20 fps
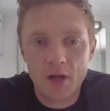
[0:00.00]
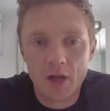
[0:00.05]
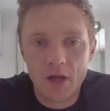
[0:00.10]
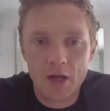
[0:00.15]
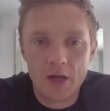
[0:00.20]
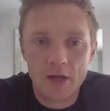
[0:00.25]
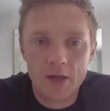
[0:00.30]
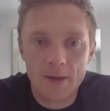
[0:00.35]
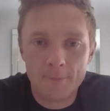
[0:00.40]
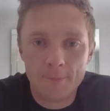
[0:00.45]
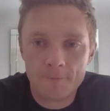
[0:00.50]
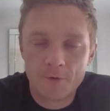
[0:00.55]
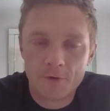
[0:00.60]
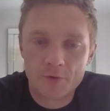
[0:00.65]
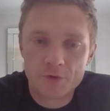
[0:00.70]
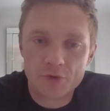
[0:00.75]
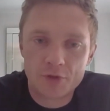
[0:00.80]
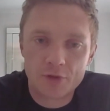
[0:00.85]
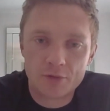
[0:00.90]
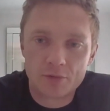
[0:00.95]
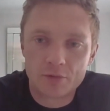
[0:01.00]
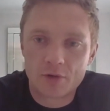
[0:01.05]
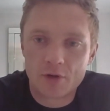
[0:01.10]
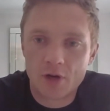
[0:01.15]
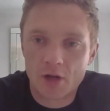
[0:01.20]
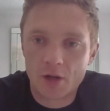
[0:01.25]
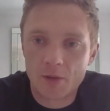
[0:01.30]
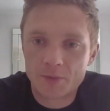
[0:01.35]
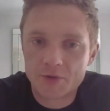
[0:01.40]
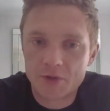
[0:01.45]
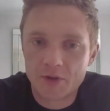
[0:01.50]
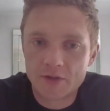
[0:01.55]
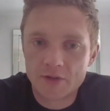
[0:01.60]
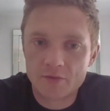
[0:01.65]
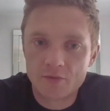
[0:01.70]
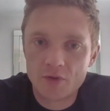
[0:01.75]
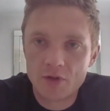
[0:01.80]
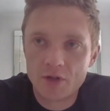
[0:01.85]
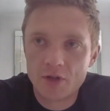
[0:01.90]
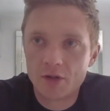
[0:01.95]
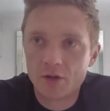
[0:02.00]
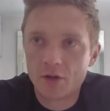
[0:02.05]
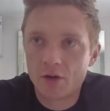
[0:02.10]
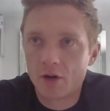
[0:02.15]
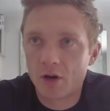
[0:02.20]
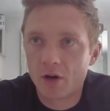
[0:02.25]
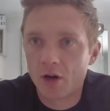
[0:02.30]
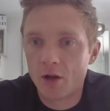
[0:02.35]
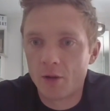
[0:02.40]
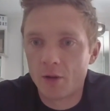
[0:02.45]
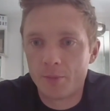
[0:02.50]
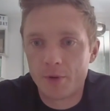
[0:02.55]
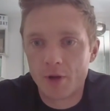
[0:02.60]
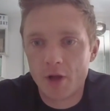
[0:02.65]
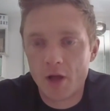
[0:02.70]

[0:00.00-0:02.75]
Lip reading: Find your local club. So there's a really good club